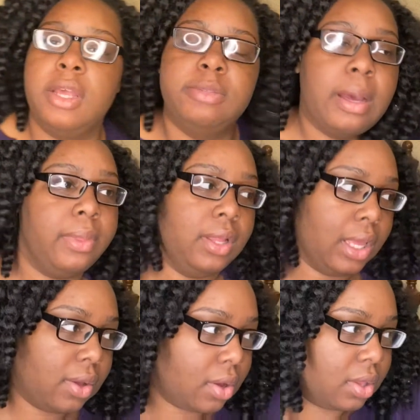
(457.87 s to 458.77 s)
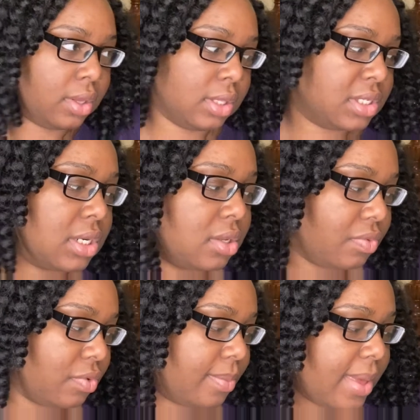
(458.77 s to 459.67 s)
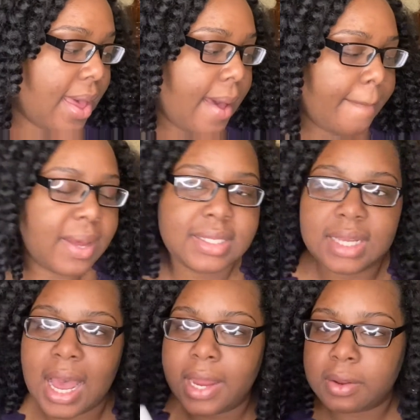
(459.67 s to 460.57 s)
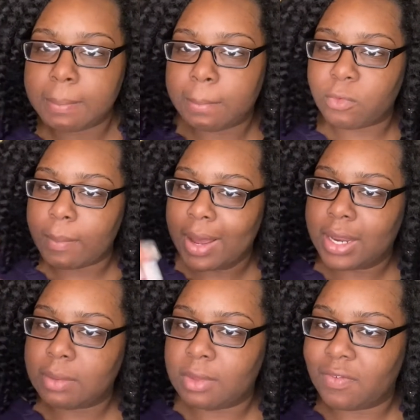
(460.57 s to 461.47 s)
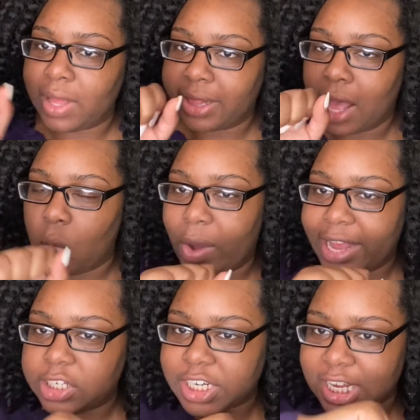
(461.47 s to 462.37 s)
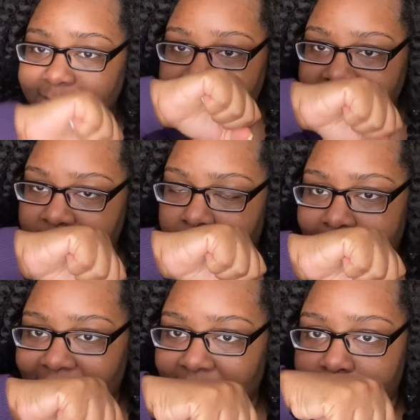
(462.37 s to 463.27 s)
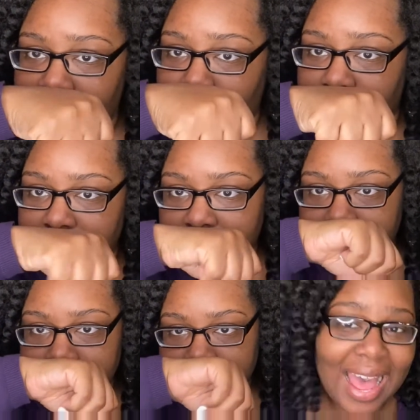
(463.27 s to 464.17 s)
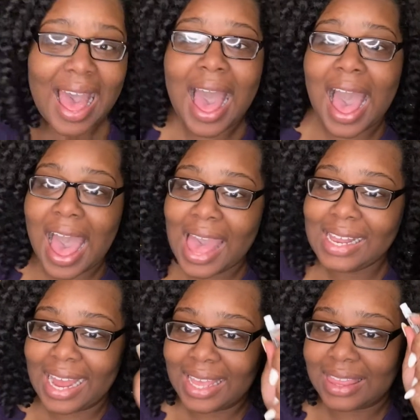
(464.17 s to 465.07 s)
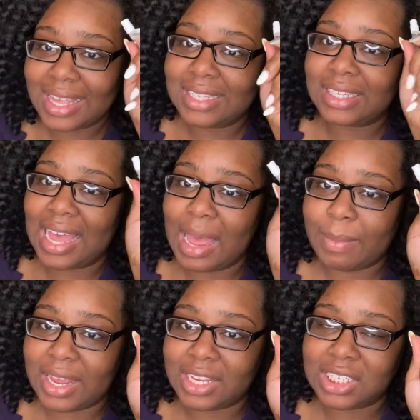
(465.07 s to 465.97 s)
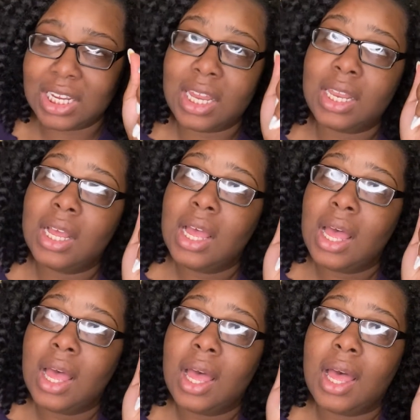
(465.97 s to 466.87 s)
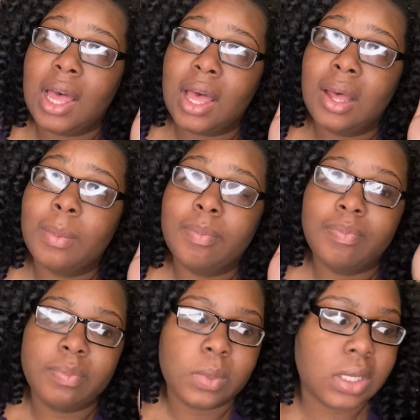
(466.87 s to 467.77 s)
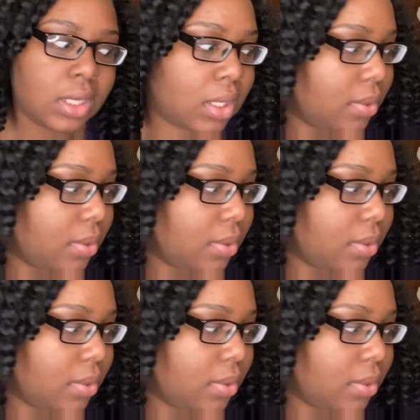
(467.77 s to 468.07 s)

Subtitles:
probably like on the other side of the room. But it's kind of reminding me of like that white jasmine scent in Bath and Body Works. I like this combination. Yeah,